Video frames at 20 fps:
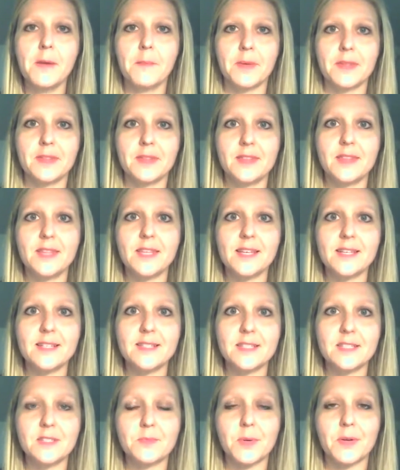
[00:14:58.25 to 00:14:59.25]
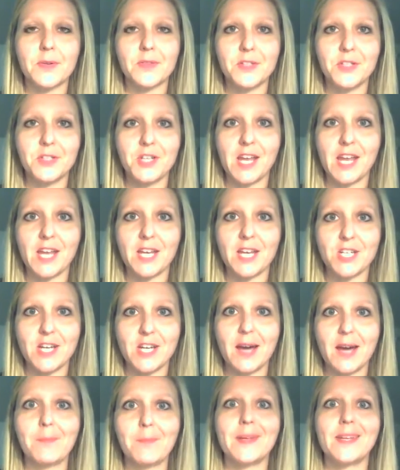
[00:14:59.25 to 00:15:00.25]
but this is where the change
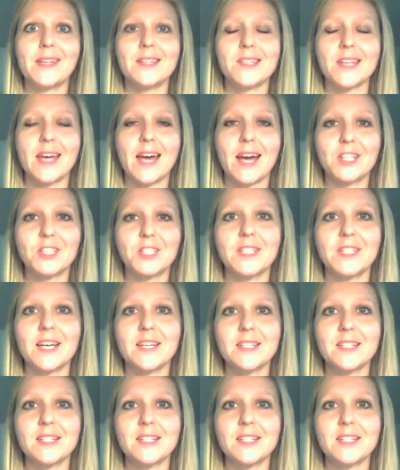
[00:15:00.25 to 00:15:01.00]
happens, actually